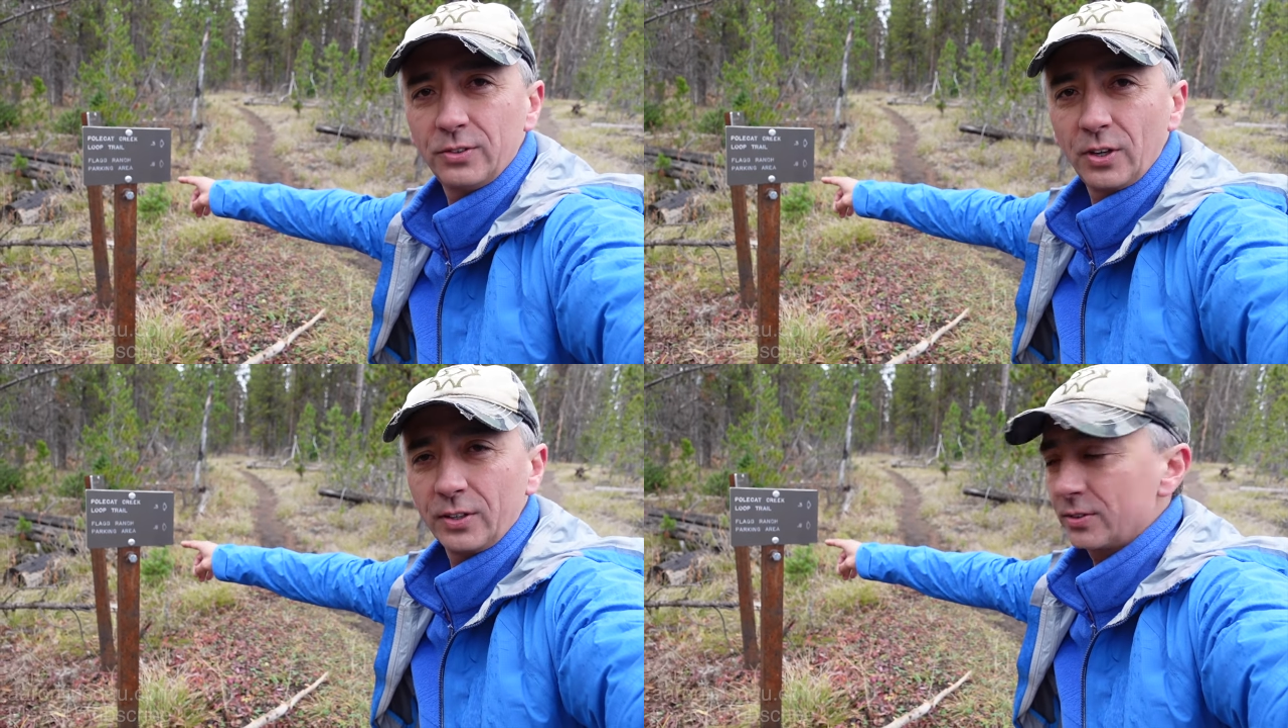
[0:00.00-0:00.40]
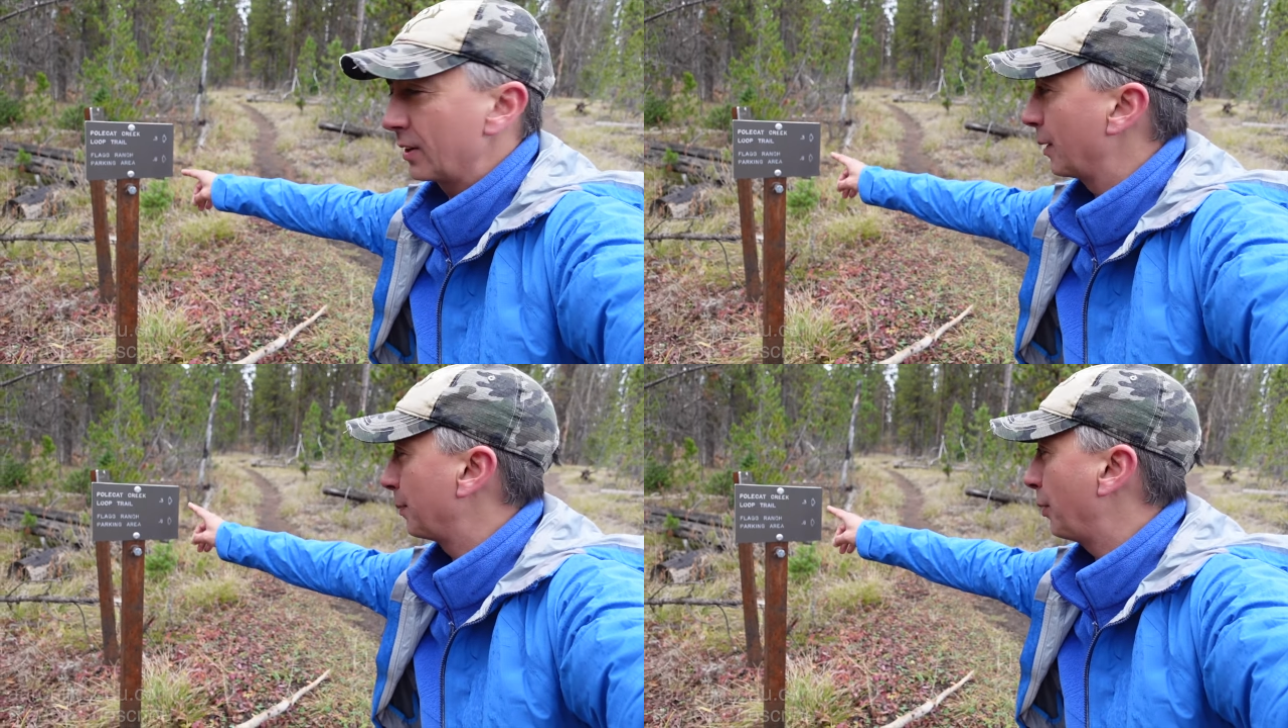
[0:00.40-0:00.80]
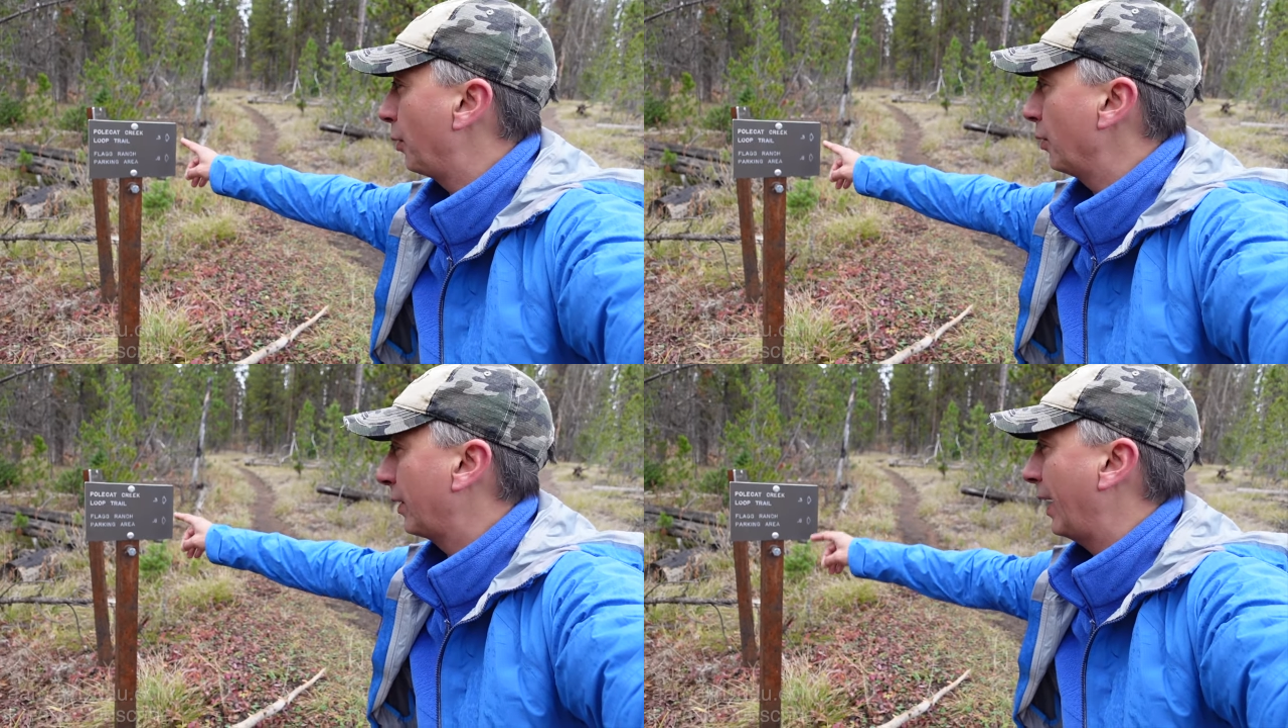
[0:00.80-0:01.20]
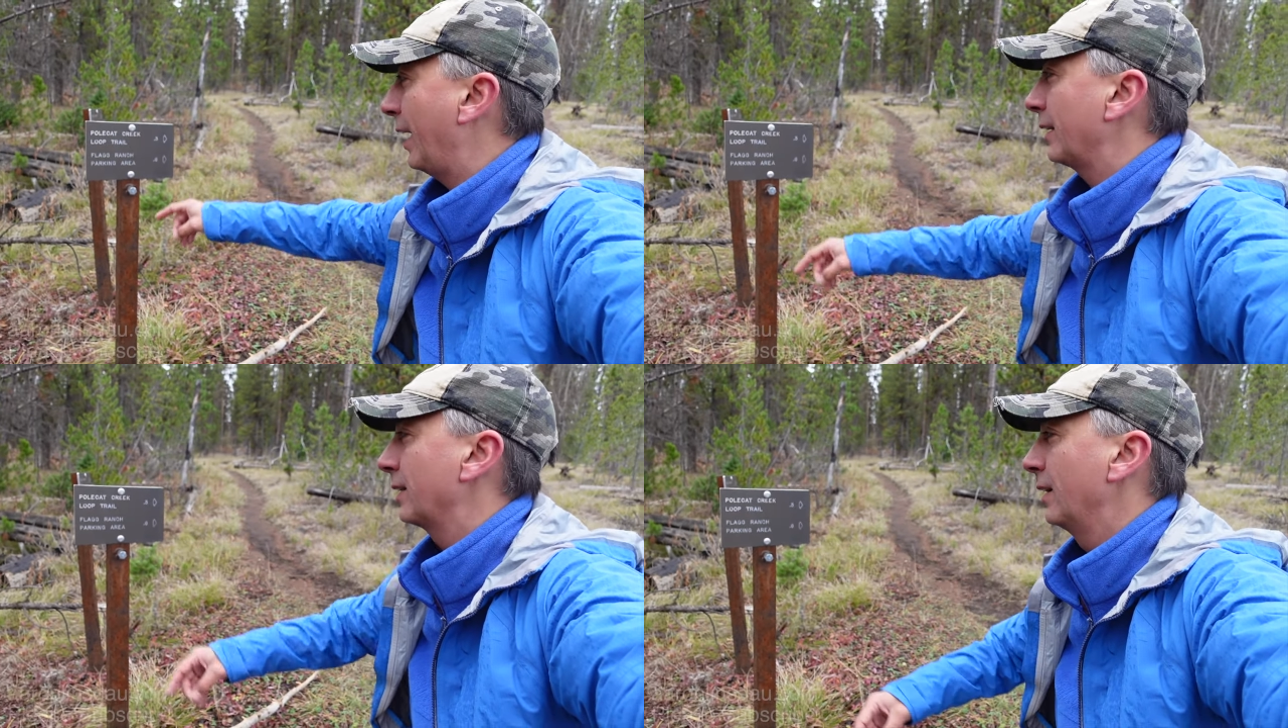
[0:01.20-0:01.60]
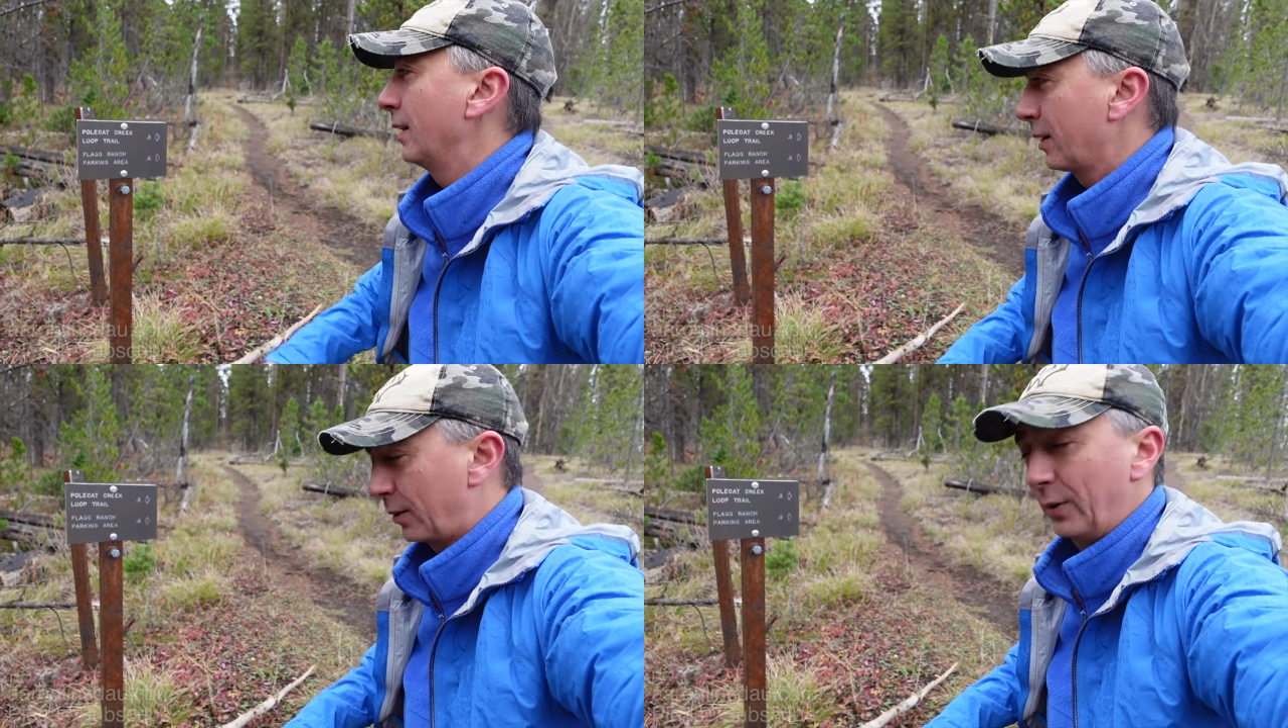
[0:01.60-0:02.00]
junction at Polecat
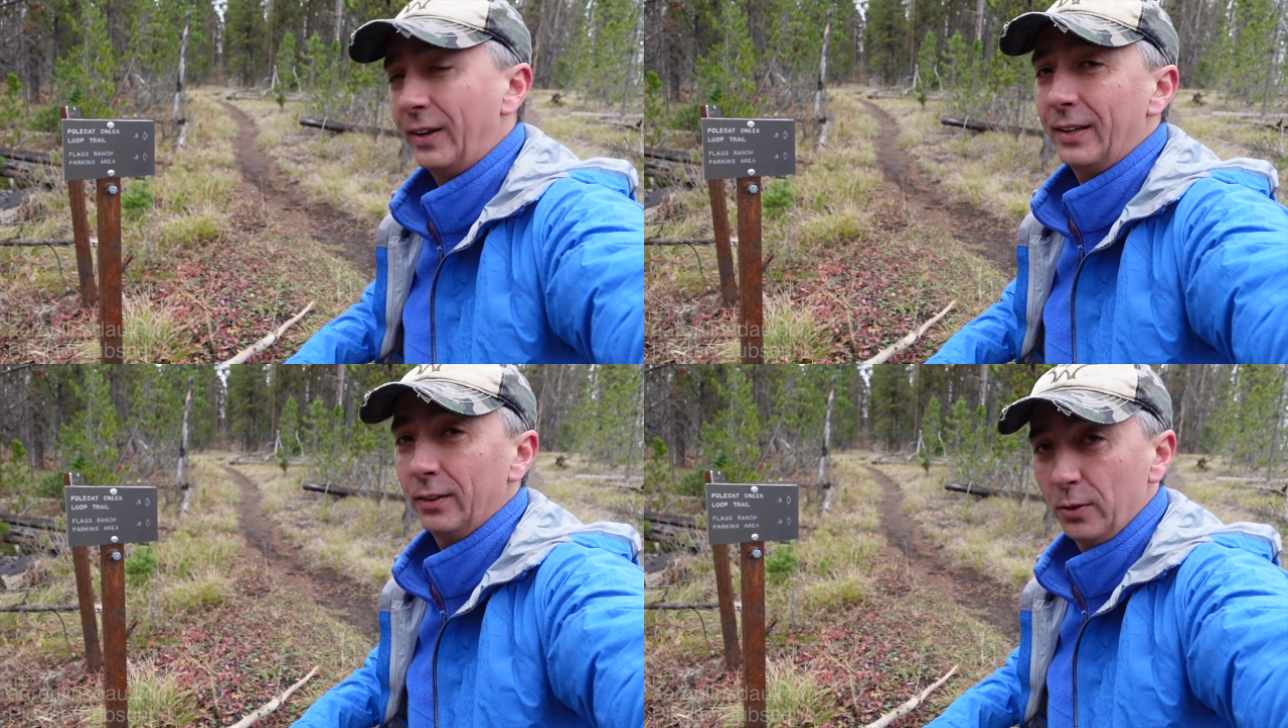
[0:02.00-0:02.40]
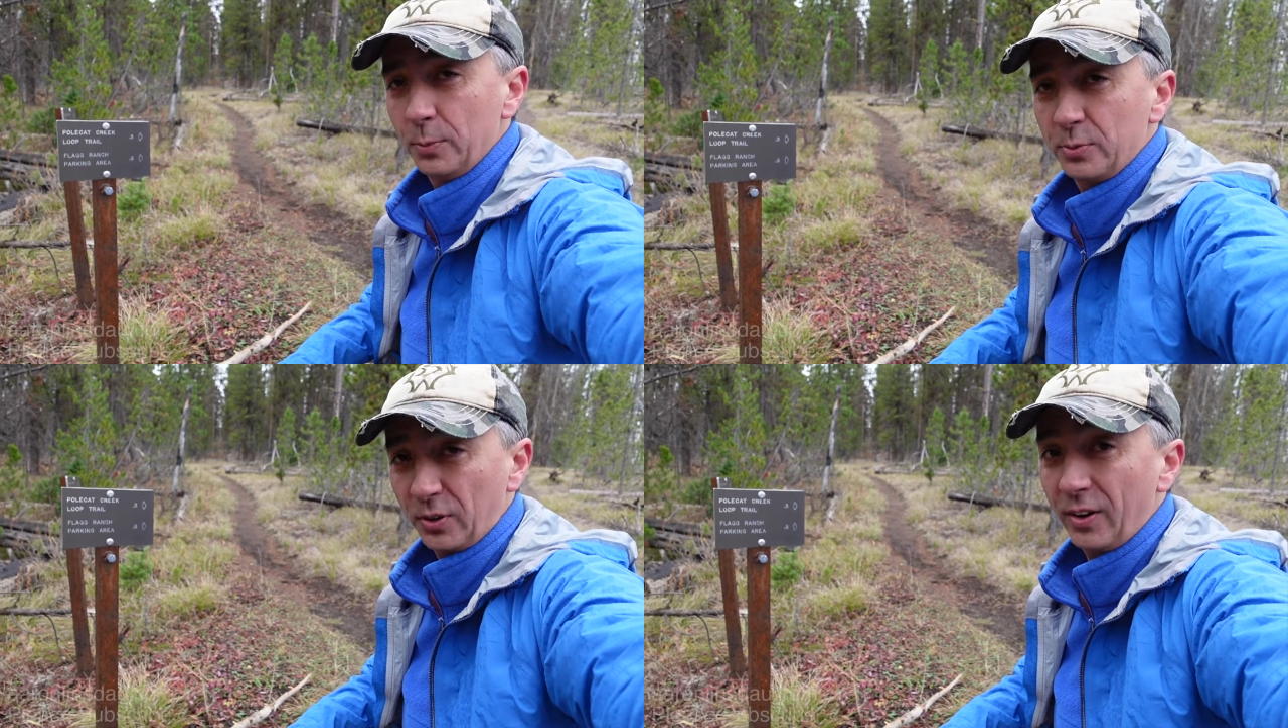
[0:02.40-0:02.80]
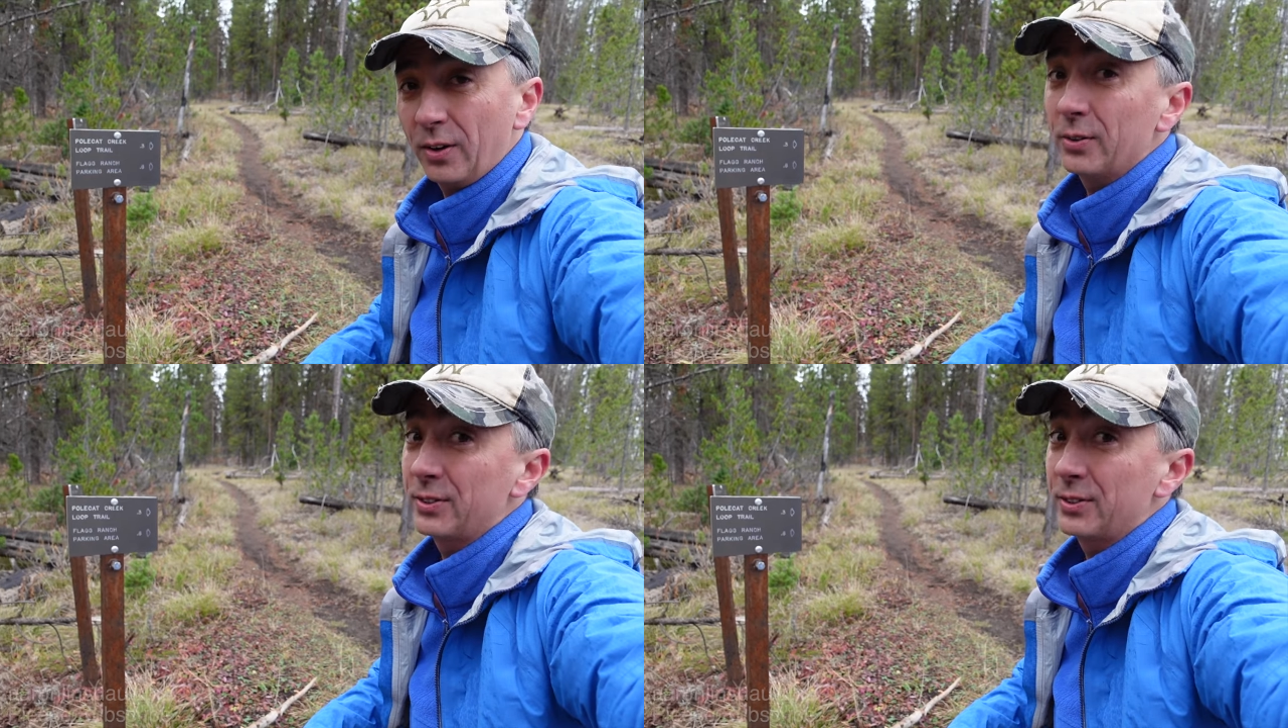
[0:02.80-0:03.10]
Creek Loop Trail.